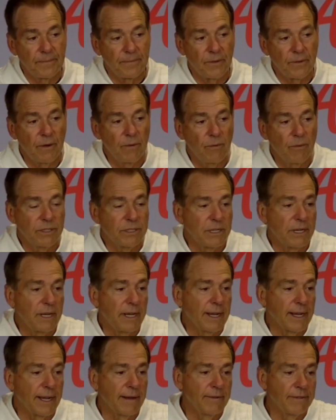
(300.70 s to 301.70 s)
So it wasn't
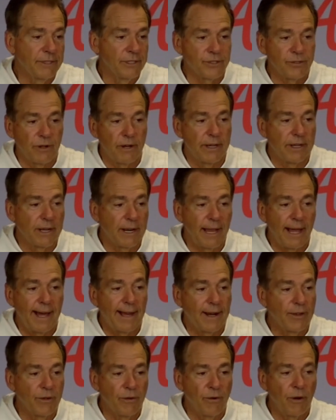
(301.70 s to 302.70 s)
like I was just trying to
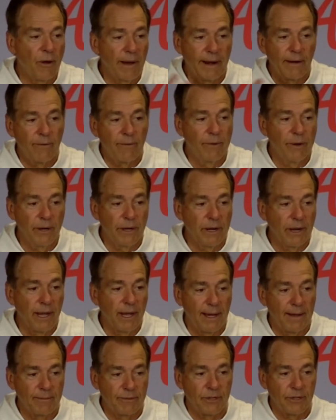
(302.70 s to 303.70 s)
lie to you all. I don't really
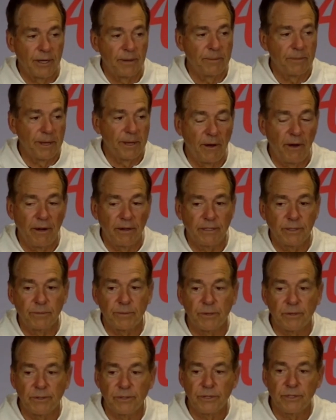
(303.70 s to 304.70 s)
lie. I try to honest
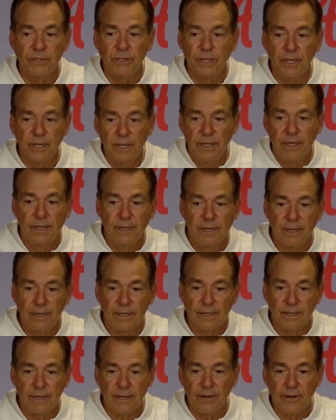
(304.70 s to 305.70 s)
person,
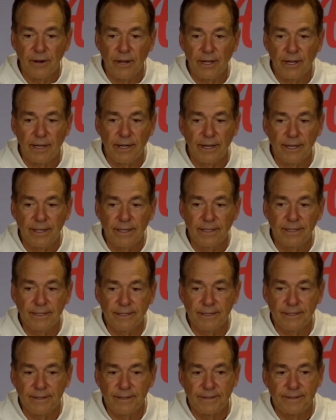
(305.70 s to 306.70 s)
tell you like it
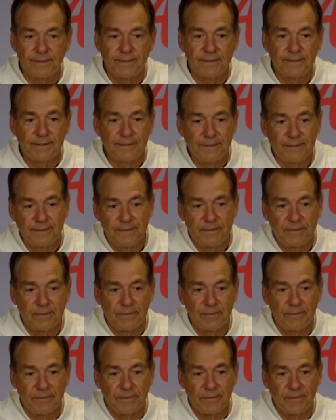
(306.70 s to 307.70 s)
is.
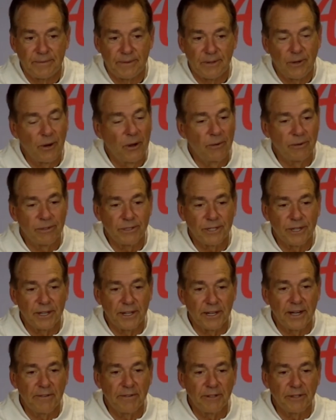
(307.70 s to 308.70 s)
Don't always tell
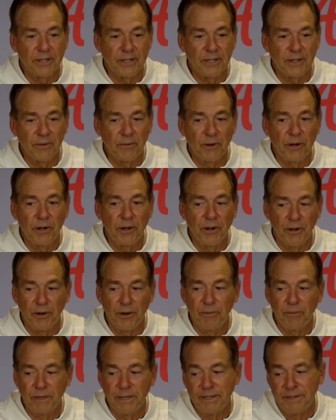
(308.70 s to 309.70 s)
you everything you want to
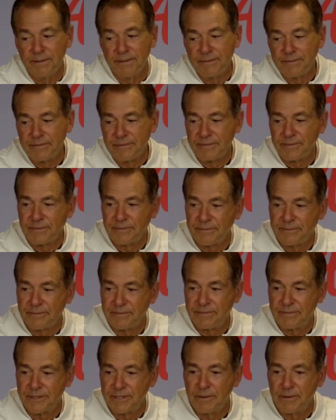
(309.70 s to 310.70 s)
know, but
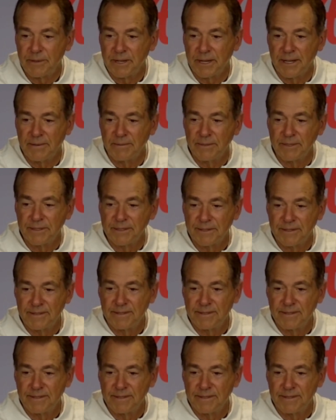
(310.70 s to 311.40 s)
sometimes.